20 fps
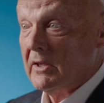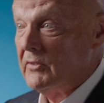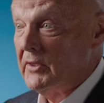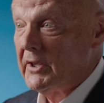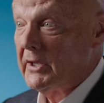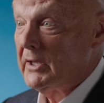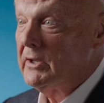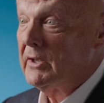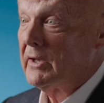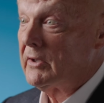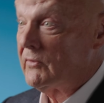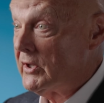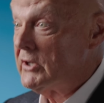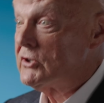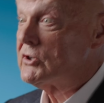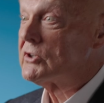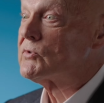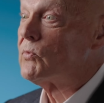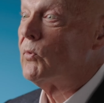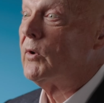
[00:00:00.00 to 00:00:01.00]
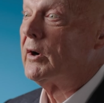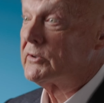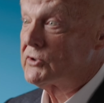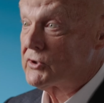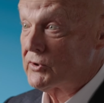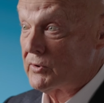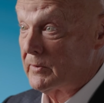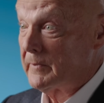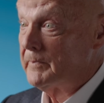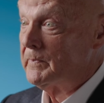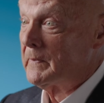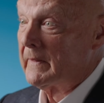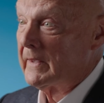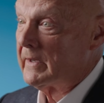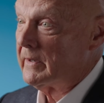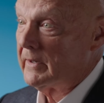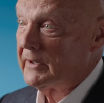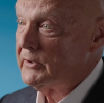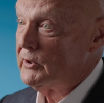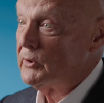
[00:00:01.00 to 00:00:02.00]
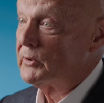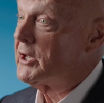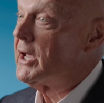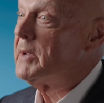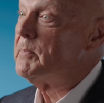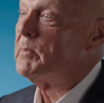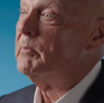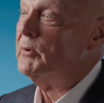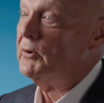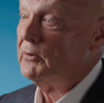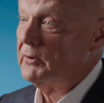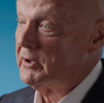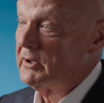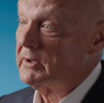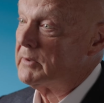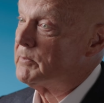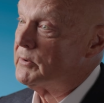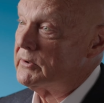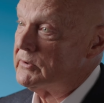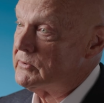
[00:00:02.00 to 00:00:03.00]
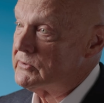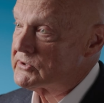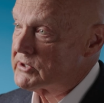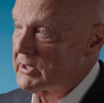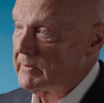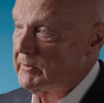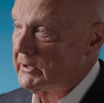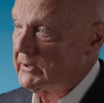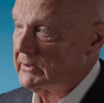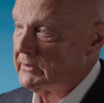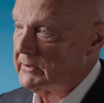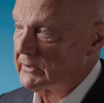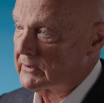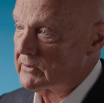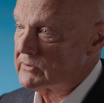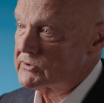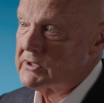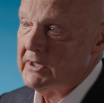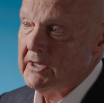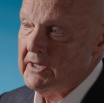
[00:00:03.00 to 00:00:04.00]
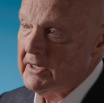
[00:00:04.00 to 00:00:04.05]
They, uh, they just want your, uh, your capability to produce semiconductors.